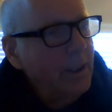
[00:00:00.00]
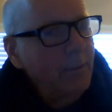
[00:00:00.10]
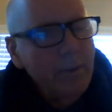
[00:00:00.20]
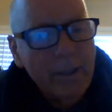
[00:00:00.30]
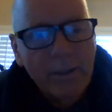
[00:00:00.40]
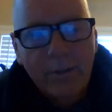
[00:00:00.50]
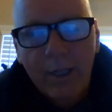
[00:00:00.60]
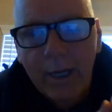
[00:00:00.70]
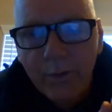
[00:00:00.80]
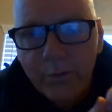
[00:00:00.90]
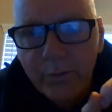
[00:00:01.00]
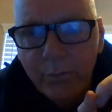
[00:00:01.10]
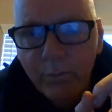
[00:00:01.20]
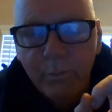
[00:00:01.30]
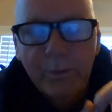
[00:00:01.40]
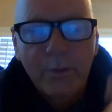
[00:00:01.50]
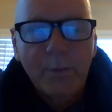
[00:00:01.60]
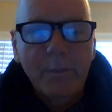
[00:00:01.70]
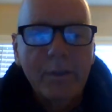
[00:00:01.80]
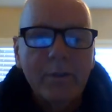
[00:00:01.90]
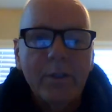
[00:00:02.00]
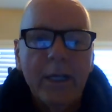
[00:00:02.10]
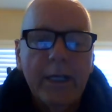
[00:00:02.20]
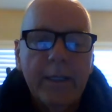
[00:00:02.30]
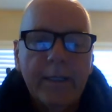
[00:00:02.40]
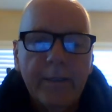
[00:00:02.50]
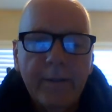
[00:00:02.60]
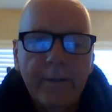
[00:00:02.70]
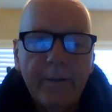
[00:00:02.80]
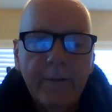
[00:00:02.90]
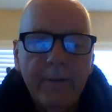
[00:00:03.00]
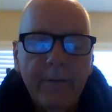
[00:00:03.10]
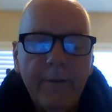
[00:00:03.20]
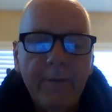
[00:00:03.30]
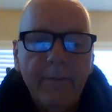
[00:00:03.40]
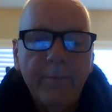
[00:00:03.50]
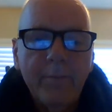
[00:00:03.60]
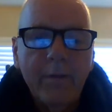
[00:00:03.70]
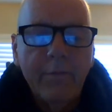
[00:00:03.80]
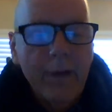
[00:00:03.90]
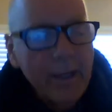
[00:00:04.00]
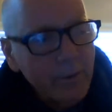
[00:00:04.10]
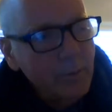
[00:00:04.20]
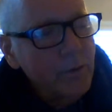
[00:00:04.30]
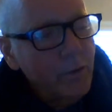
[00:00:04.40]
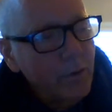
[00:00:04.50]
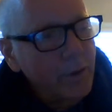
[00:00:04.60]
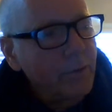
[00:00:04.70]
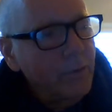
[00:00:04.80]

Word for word: Because the house was built upon sand. The vast majority of